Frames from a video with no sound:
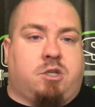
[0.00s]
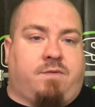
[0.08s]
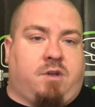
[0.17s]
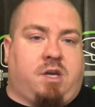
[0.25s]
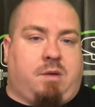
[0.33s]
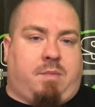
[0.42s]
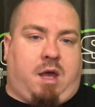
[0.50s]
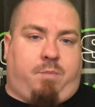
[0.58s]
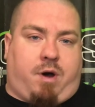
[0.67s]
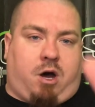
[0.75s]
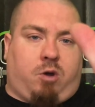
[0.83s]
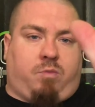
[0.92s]
So if you look at my
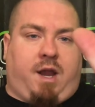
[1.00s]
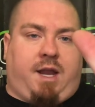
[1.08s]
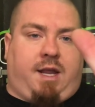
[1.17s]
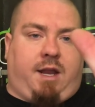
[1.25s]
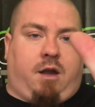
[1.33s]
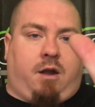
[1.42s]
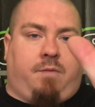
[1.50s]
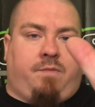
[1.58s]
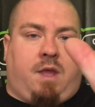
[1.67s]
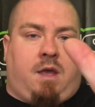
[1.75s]
palm right here,